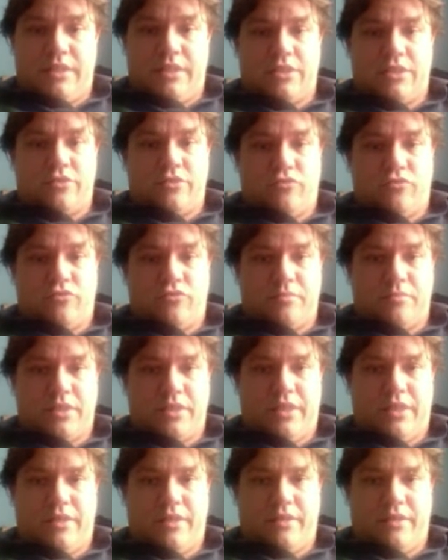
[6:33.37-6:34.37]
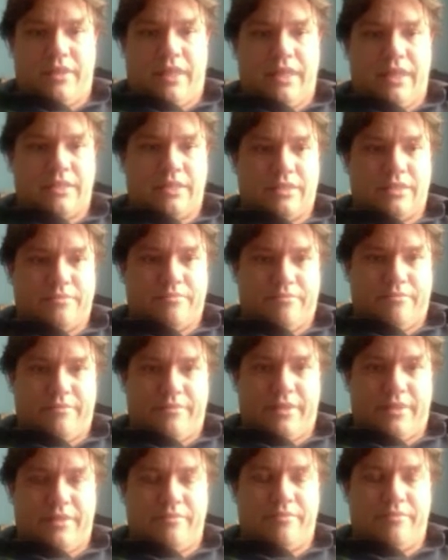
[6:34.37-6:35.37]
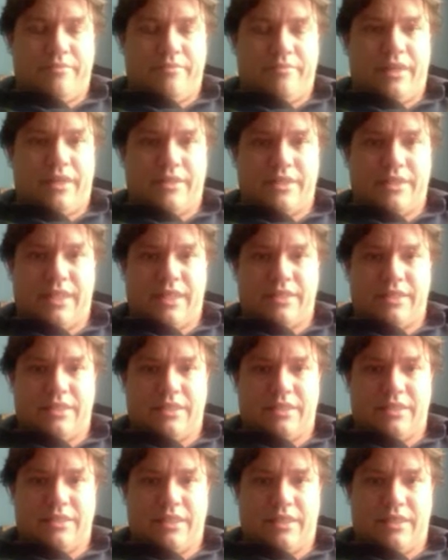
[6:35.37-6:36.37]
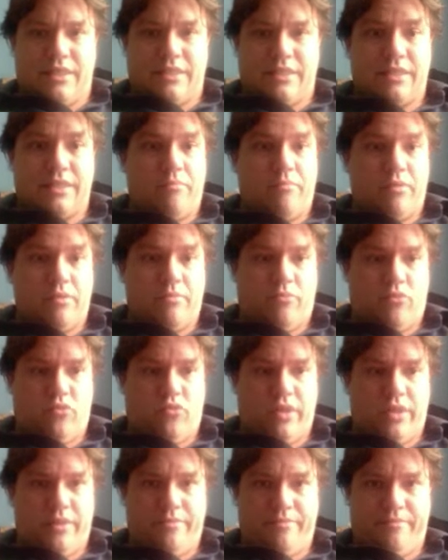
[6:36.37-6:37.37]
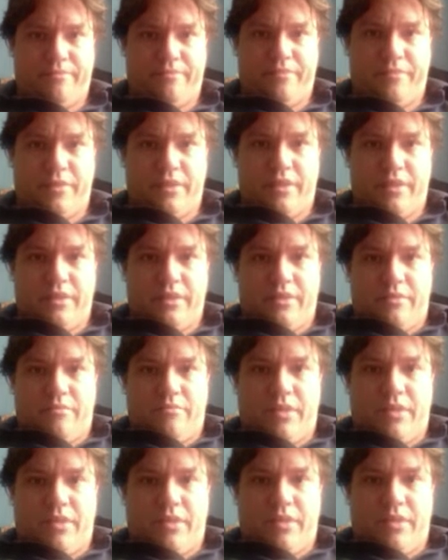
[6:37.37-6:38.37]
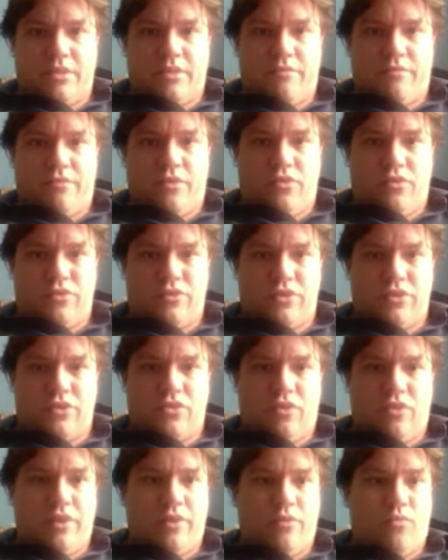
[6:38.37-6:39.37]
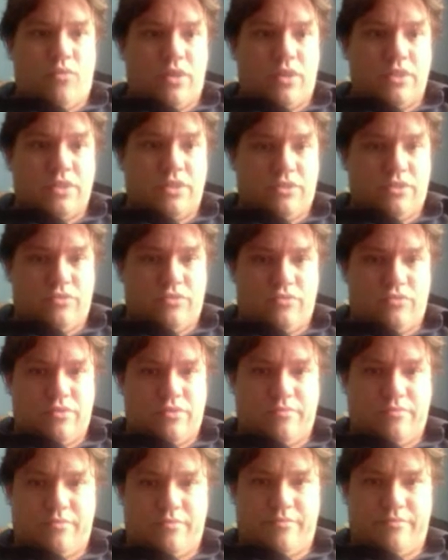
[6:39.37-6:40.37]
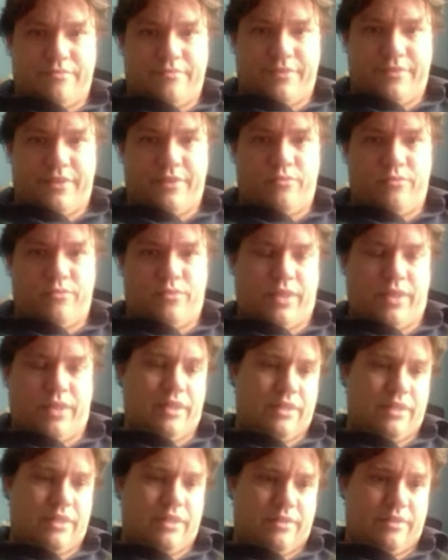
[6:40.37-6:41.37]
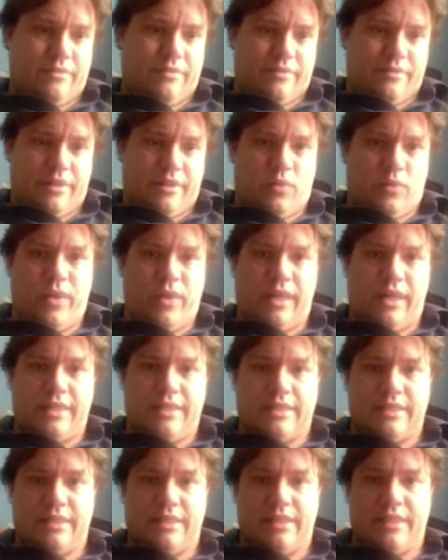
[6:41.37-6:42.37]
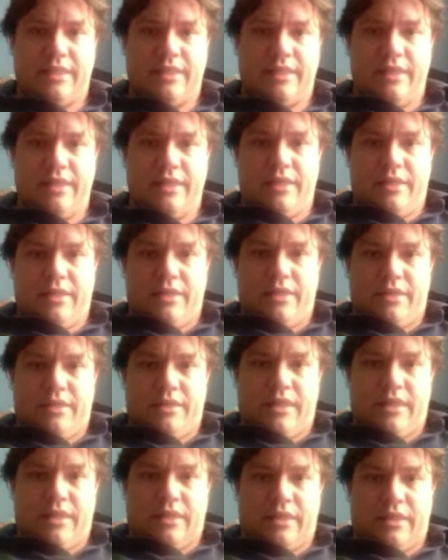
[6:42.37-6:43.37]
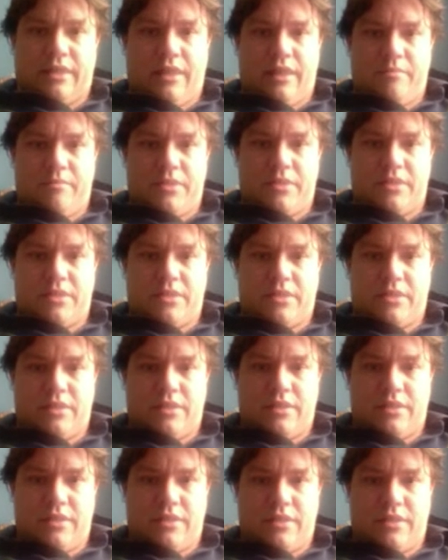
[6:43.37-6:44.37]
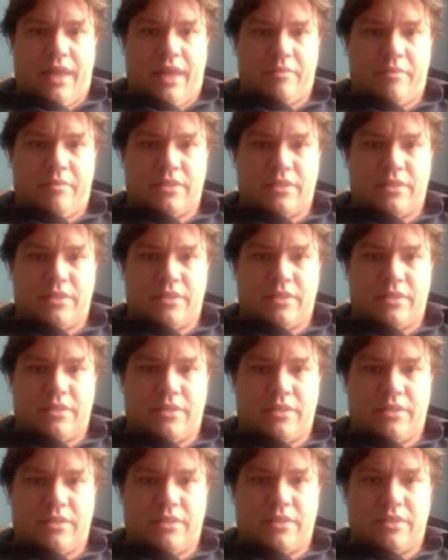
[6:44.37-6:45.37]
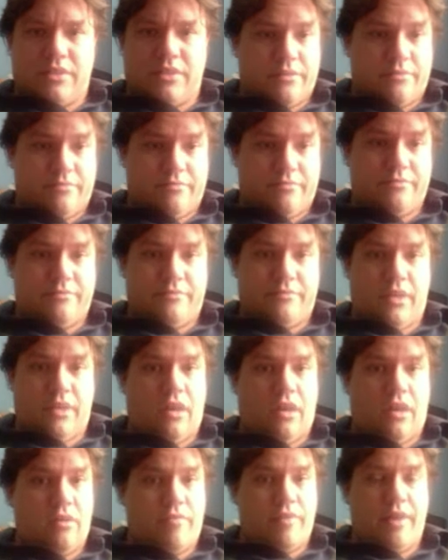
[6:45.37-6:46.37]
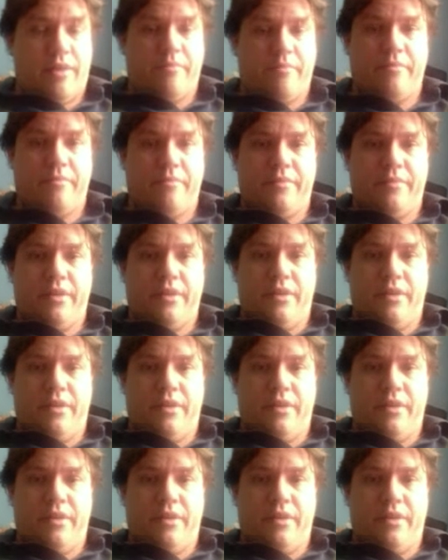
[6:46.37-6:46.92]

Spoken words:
6-note trumps here, that's in many senses a simpler board because the focus is only one suit. You can quickly see that clubs, diamonds and hearts, all of them,